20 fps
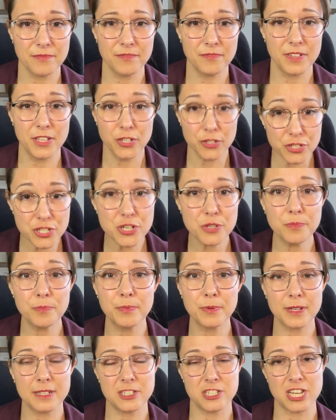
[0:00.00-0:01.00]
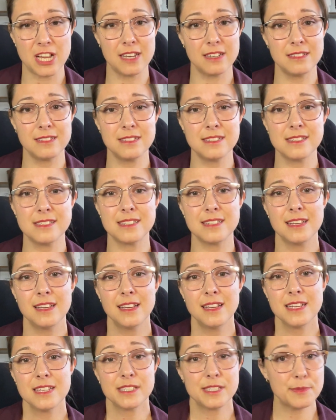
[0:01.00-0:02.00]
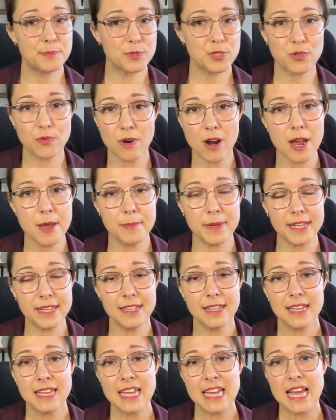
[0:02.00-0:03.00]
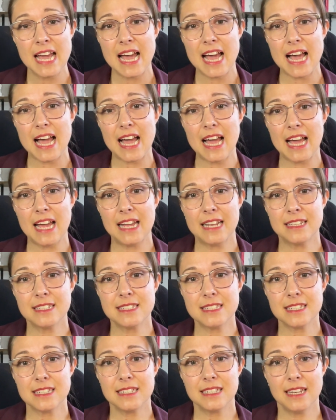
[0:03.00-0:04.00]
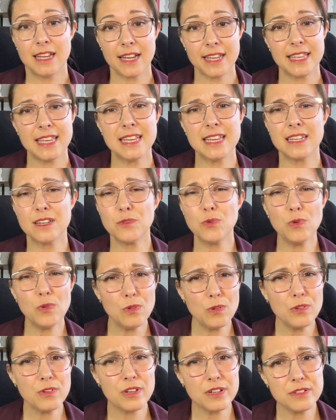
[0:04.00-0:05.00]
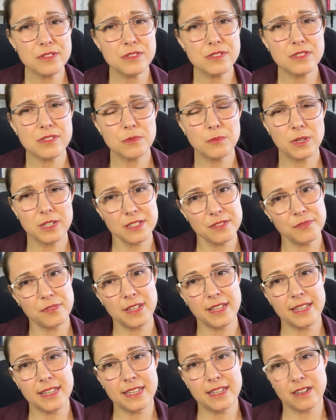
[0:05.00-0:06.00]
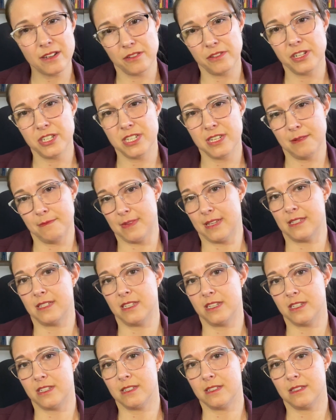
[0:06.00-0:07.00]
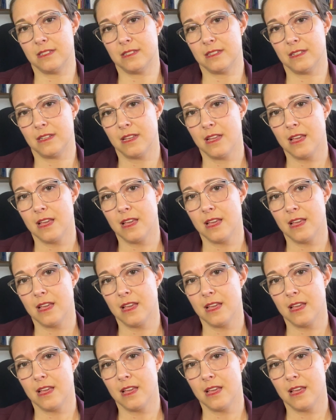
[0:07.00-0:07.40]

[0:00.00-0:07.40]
YouTube channels, subscribing and liking, and all those wonderfully encouraging messages.